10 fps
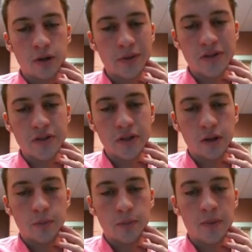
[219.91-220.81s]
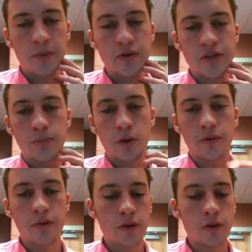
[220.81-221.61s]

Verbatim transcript: but still, I'm, I'm going to be using both.